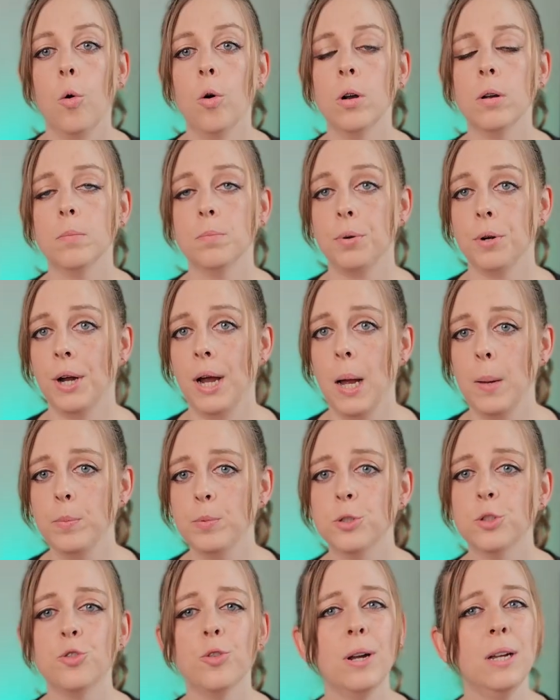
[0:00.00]
Or
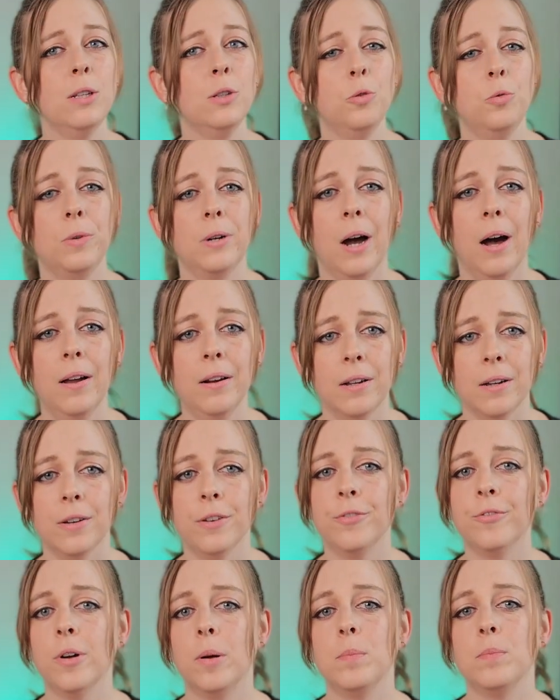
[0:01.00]
perhaps try a
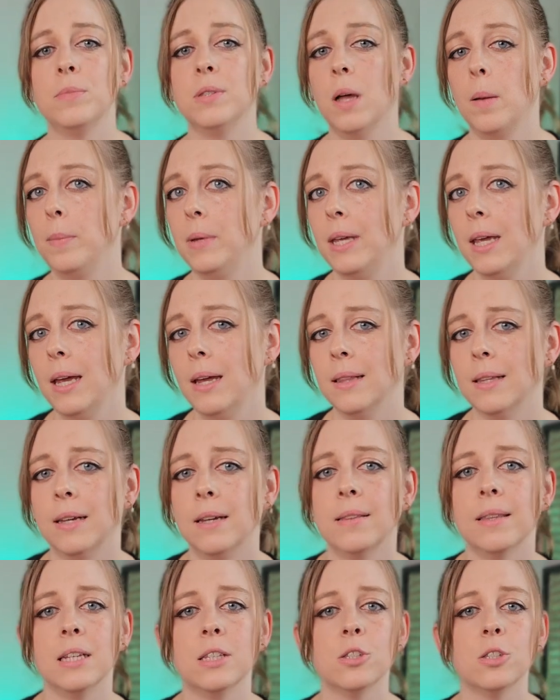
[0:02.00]
Lugana from San
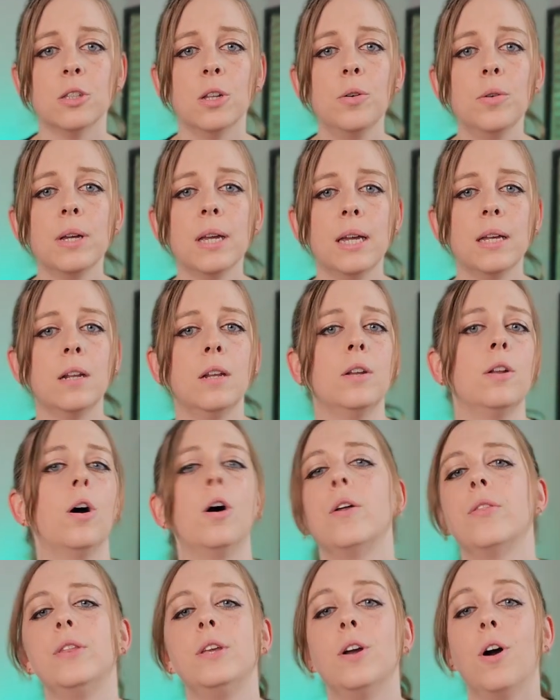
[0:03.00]
Michele that's located
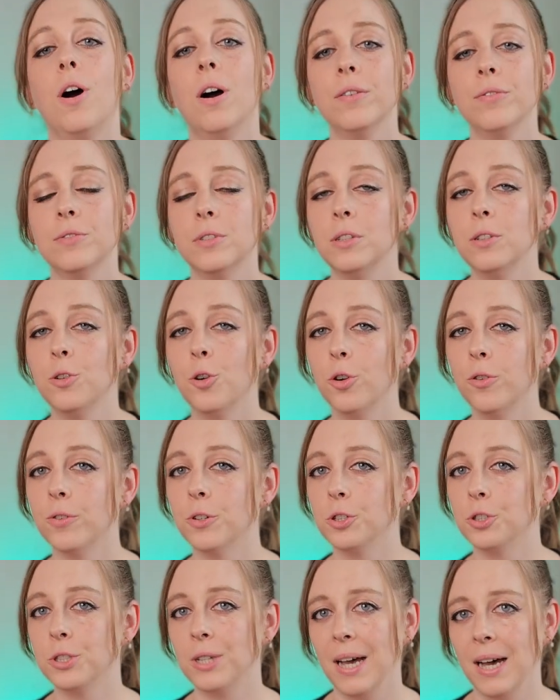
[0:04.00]
on the often
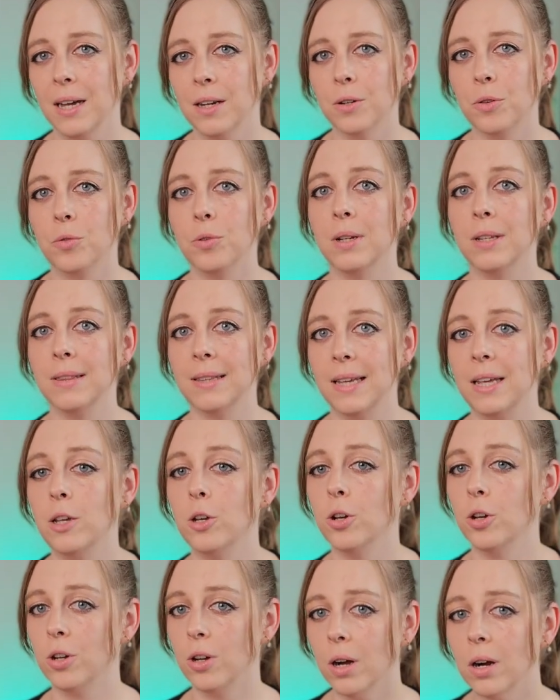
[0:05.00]
overshadowed
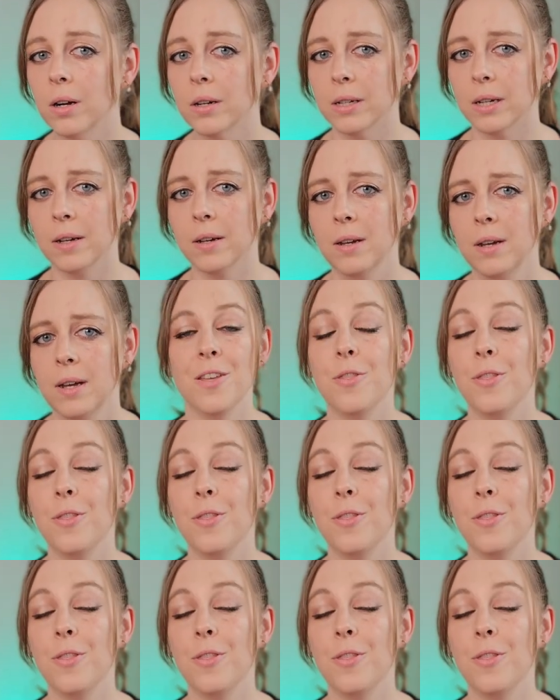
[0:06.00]
Lake Garda.